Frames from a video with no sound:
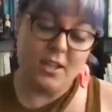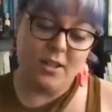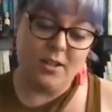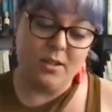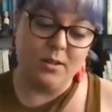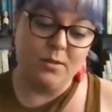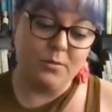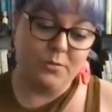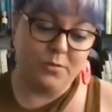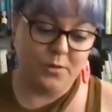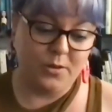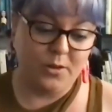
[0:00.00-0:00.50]

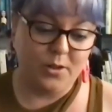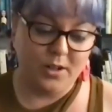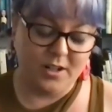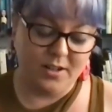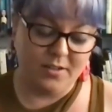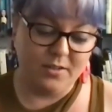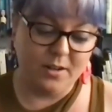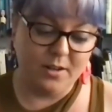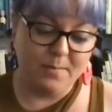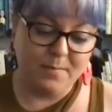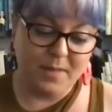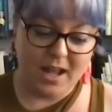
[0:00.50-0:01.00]
you
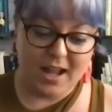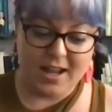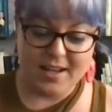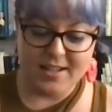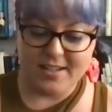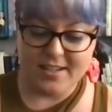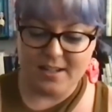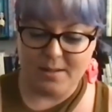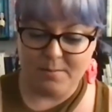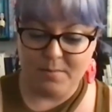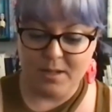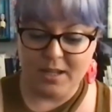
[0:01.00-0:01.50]
for
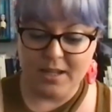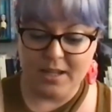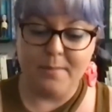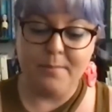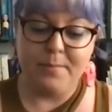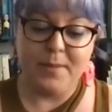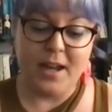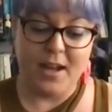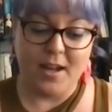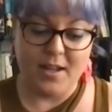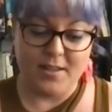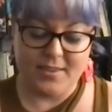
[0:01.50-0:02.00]
reminding me
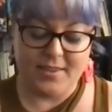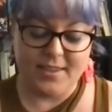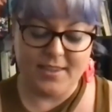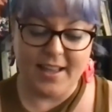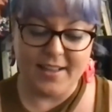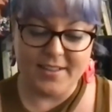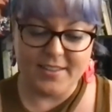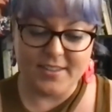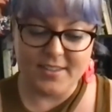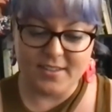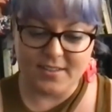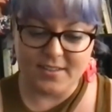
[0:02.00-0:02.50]
about
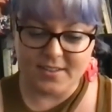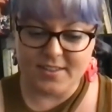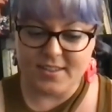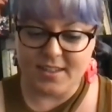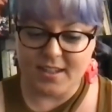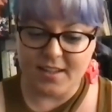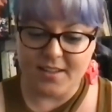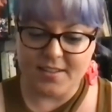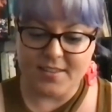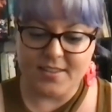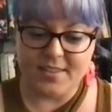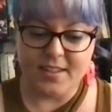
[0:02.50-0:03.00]
that
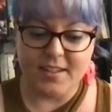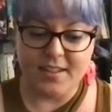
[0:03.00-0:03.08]
success.